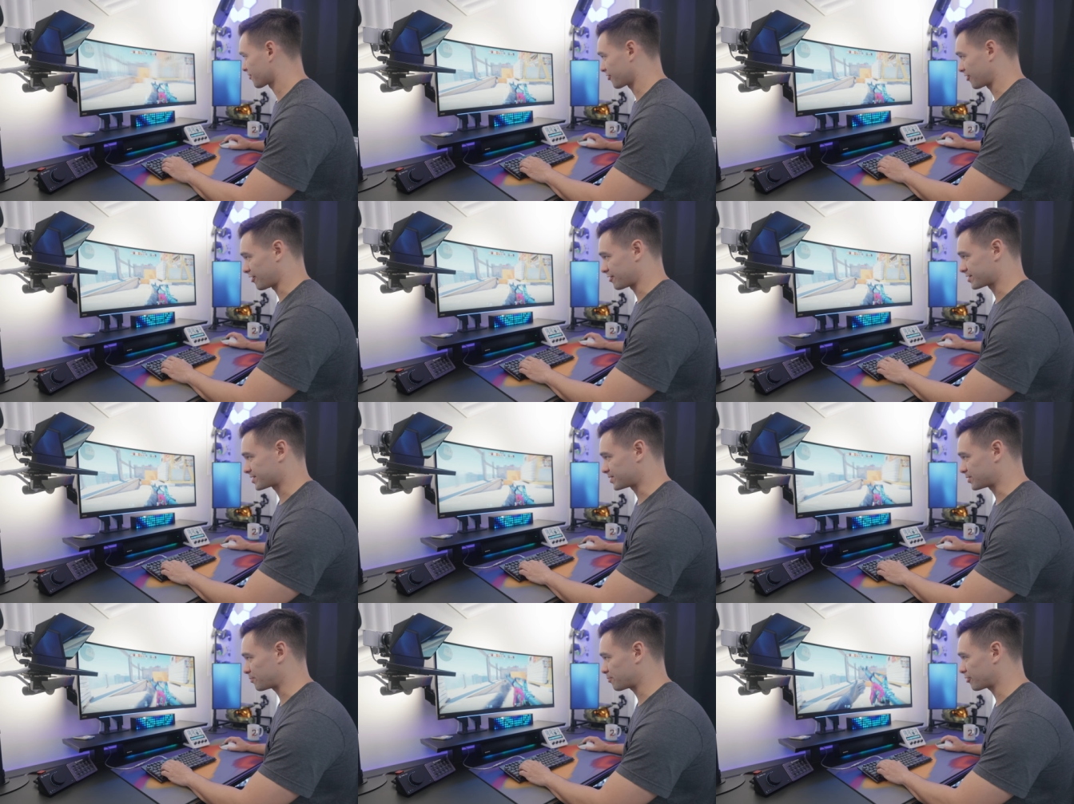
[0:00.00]
They're
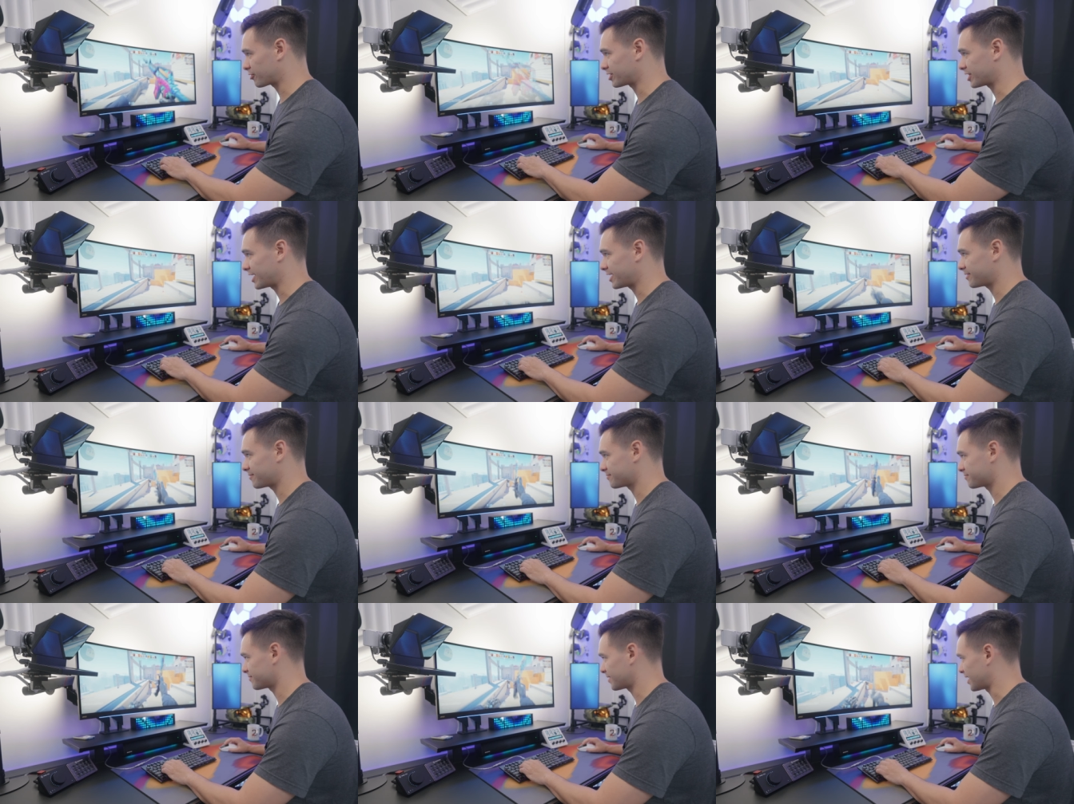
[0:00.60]
super
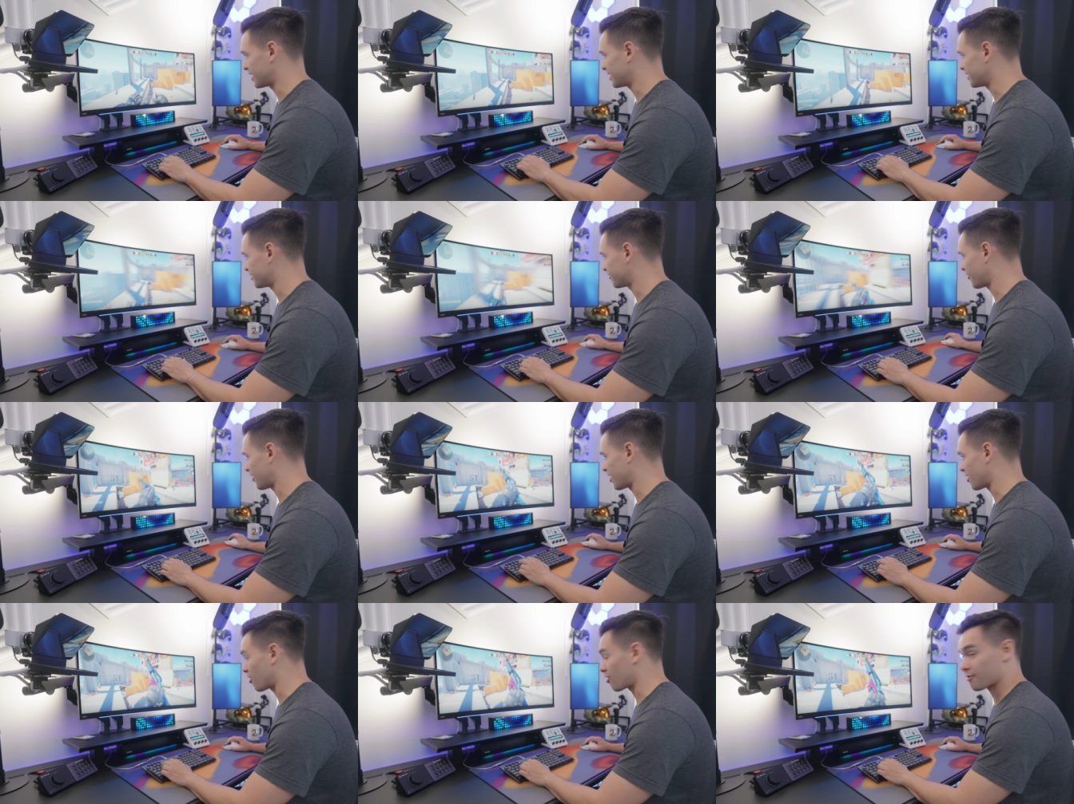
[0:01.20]
light and
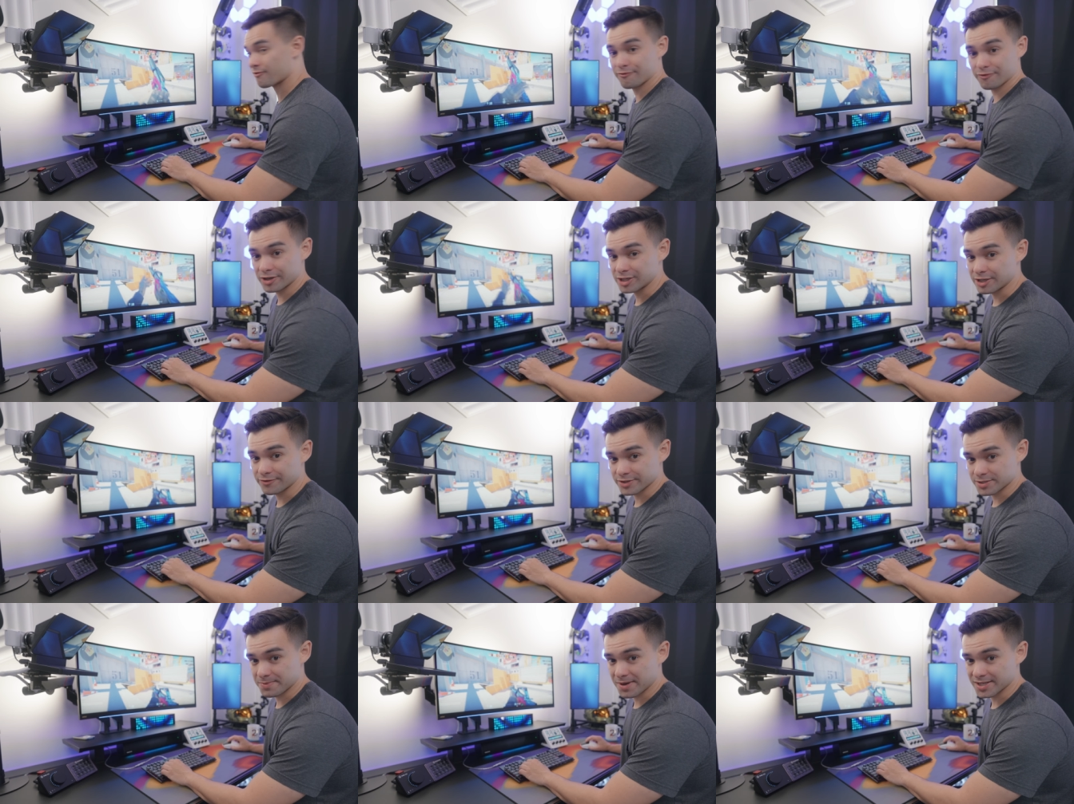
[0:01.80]
they are
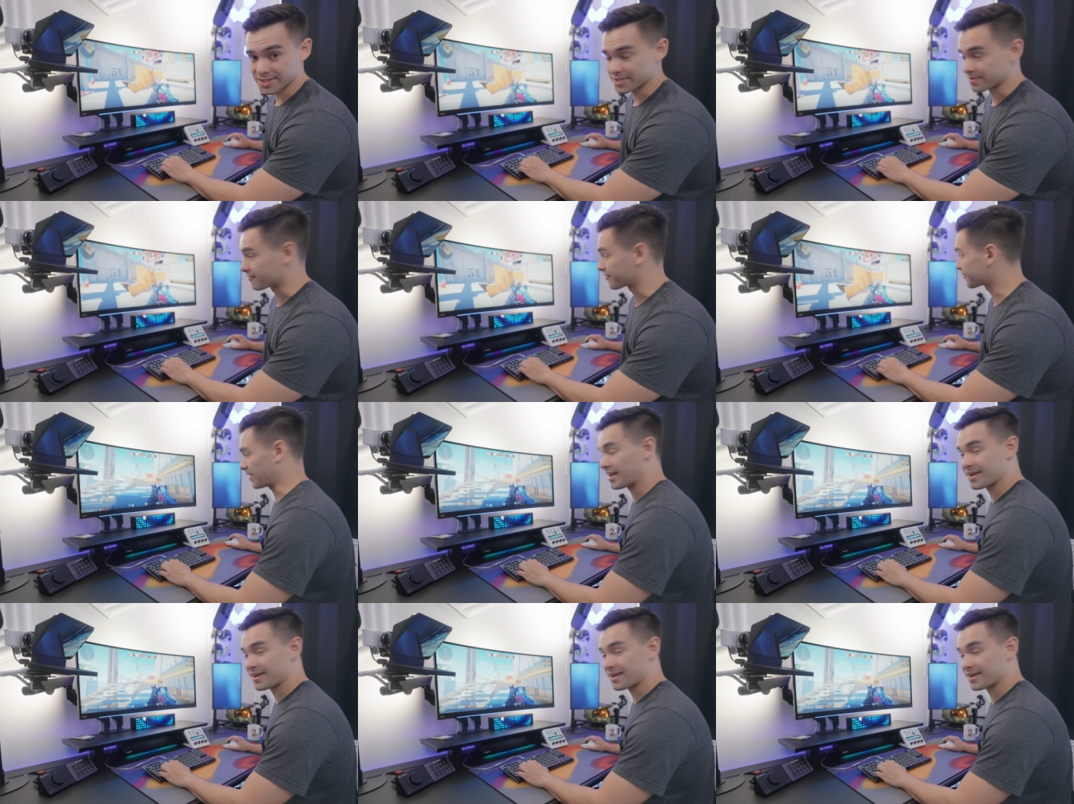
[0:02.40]
really responsive.